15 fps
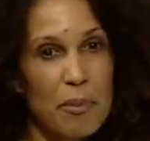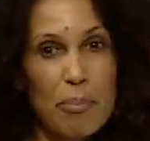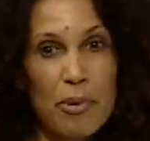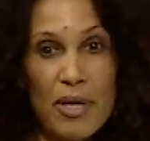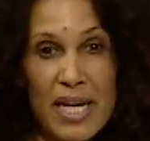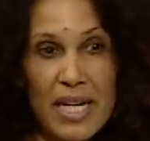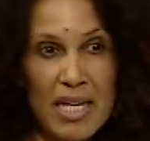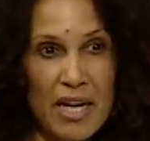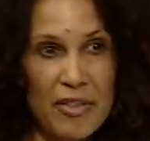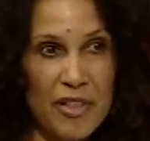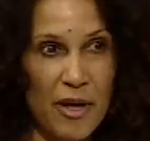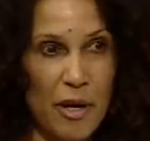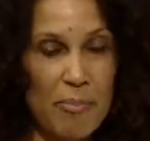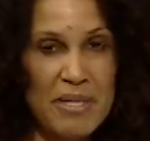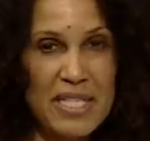the brain on
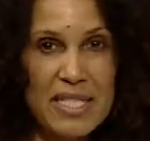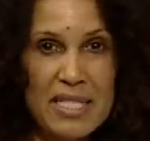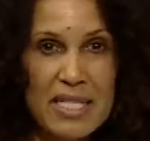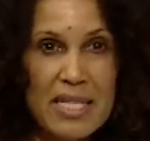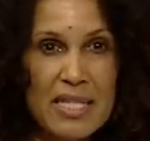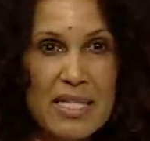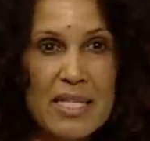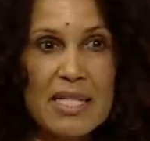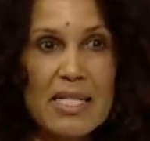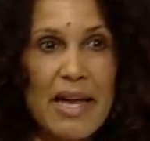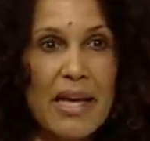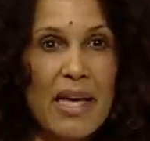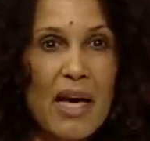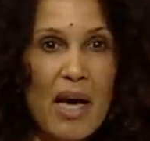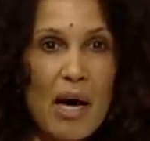there, but diseases
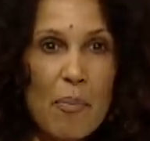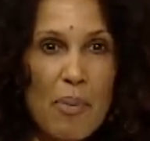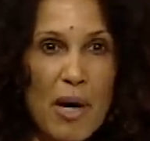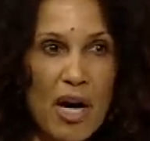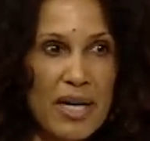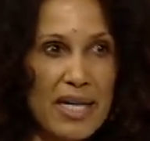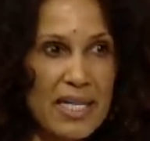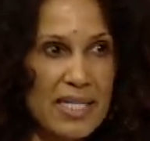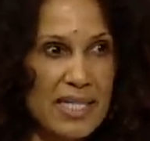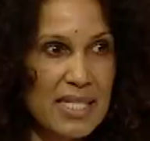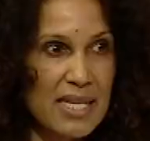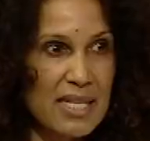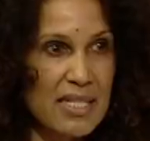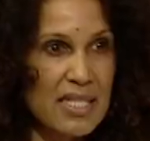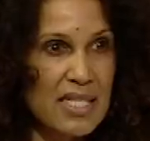like
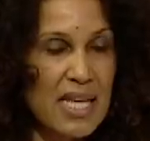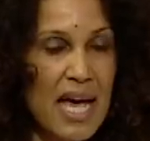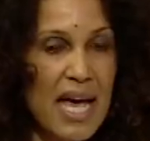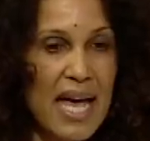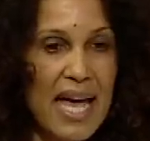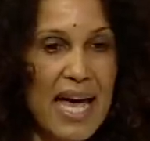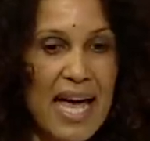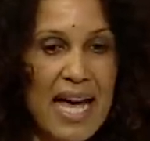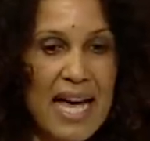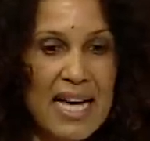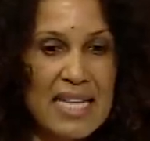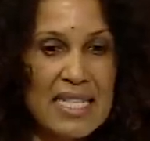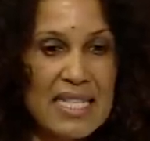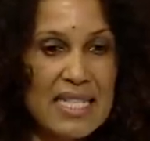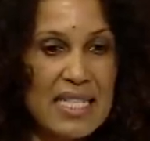Parkinson's
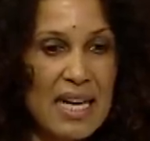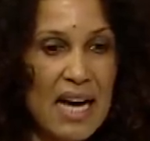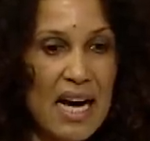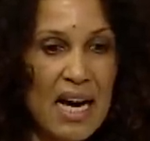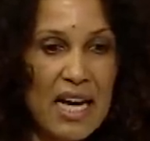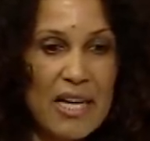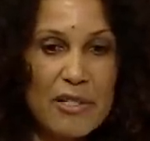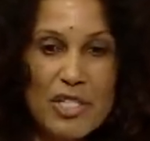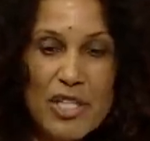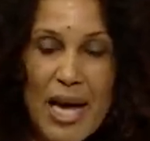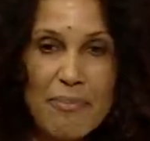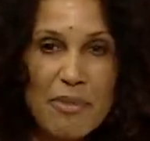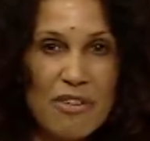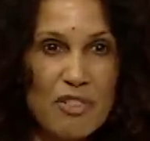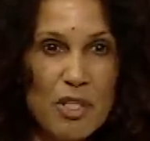and
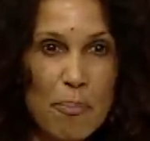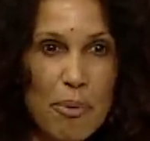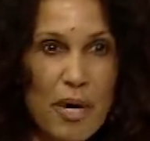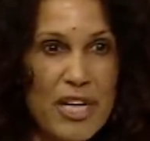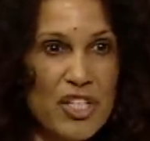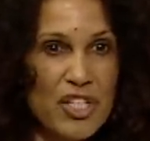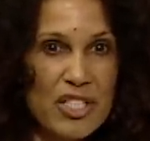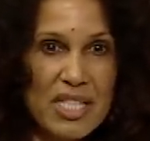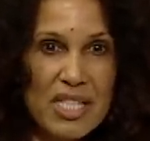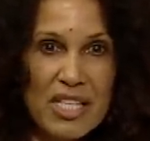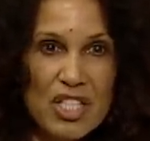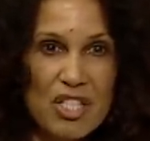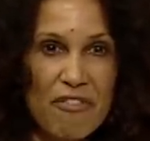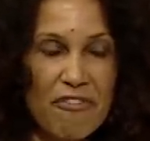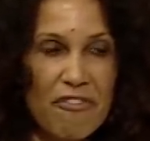types of depression,
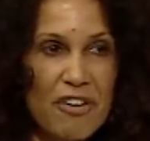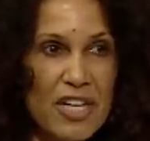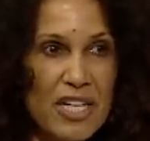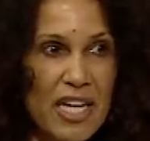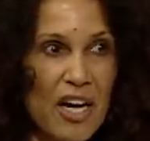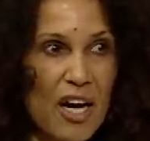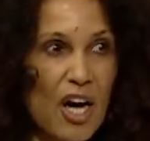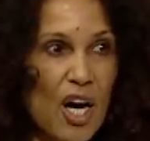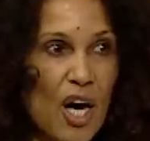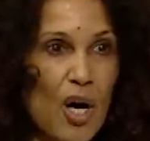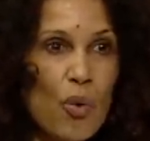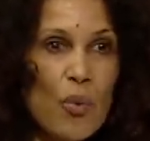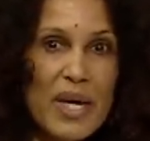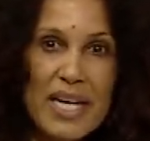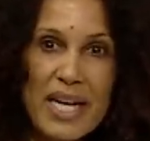schizophrenia,
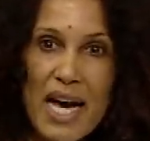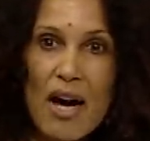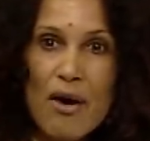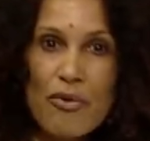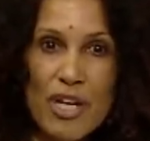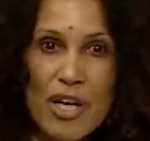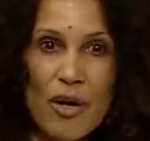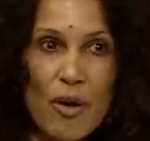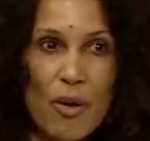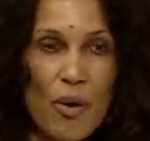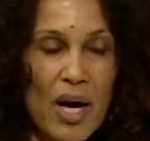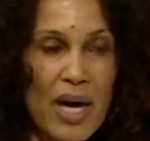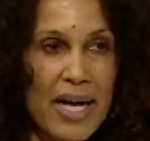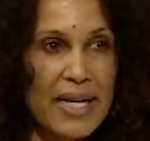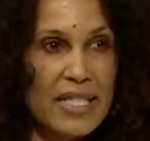we now
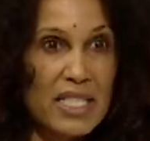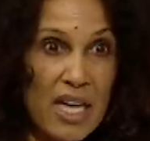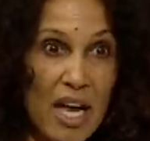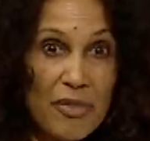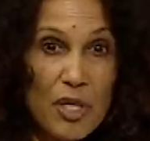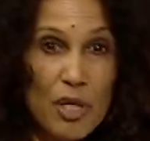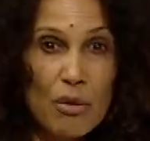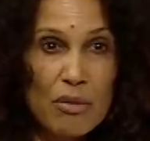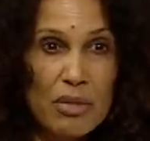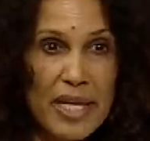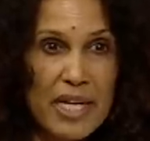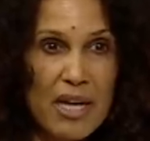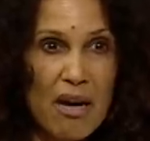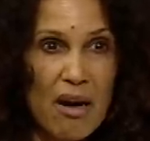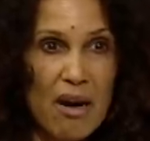know it's not the only
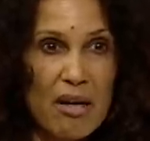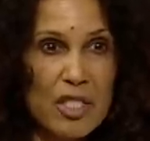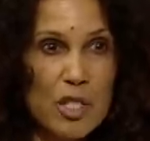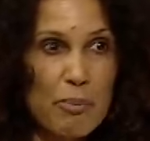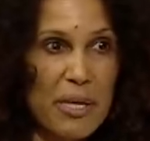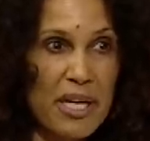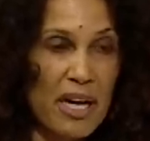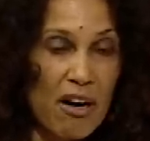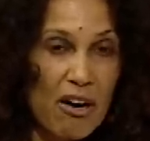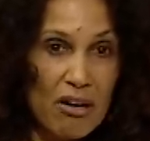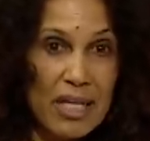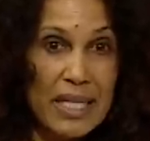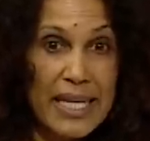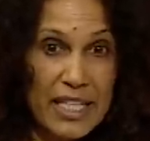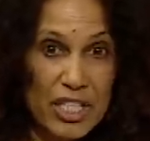cause, but are
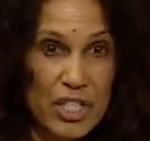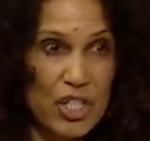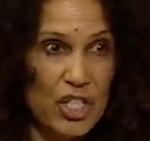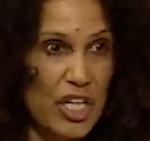linked to